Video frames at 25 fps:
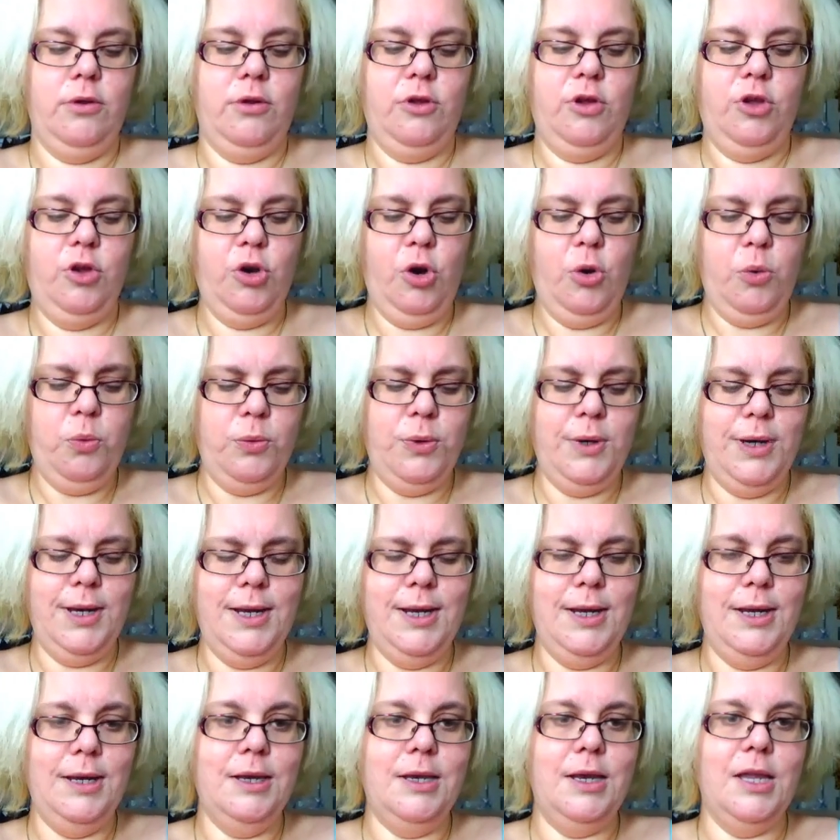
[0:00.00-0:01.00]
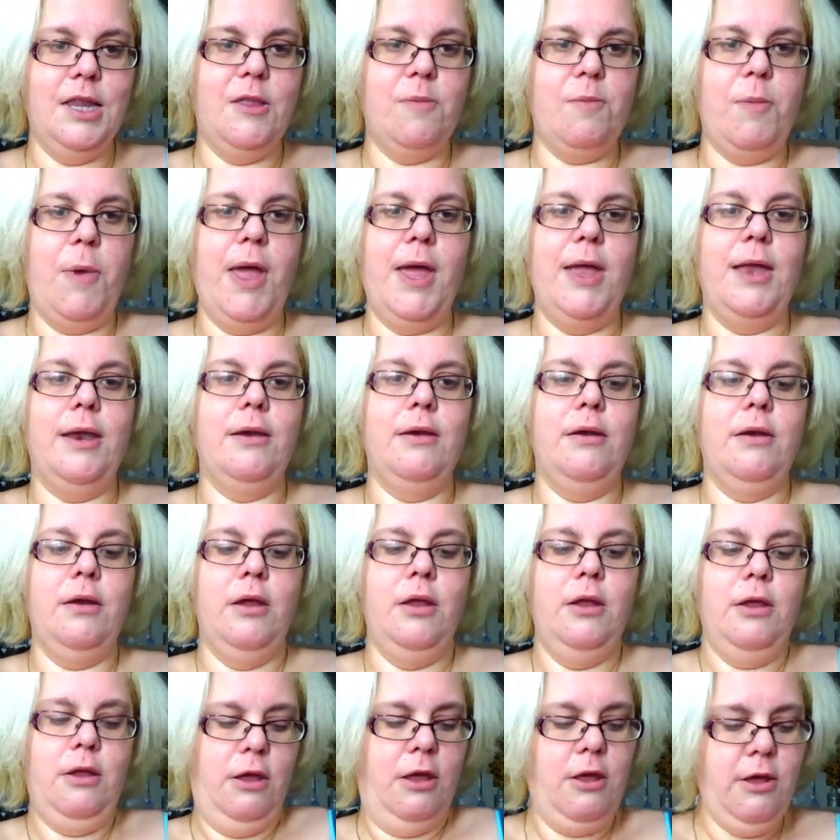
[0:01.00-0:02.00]
You don't need to spend
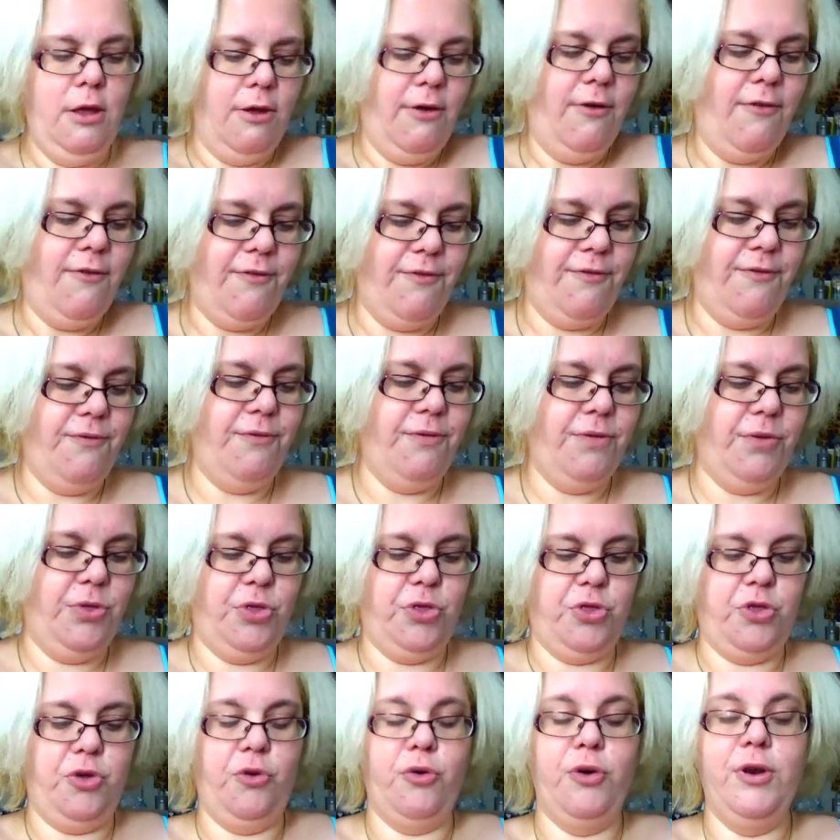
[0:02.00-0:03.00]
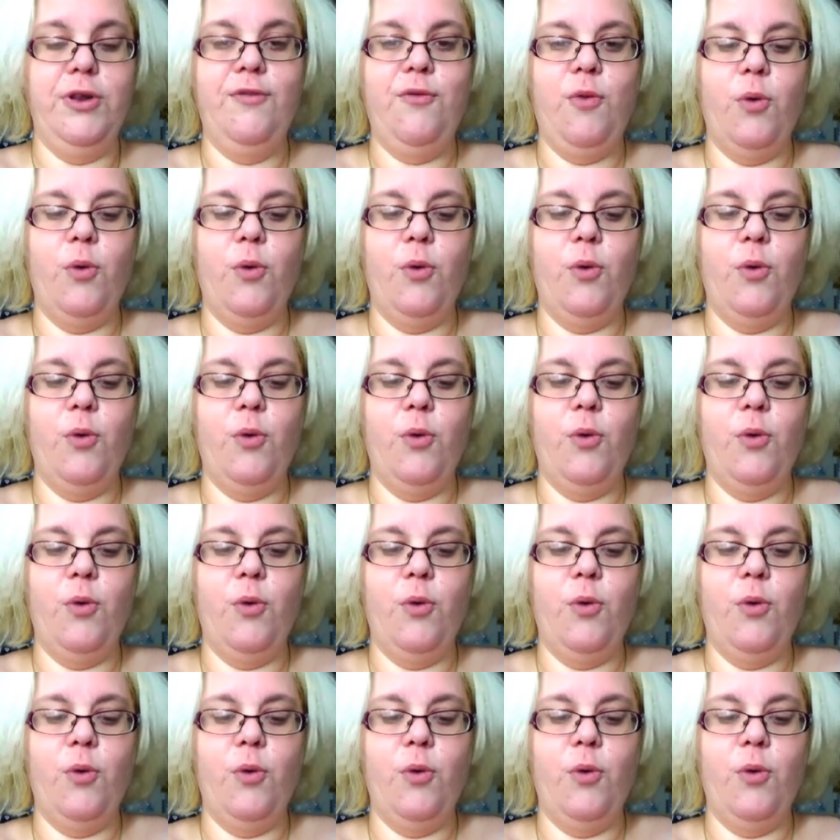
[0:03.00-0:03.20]
thirty,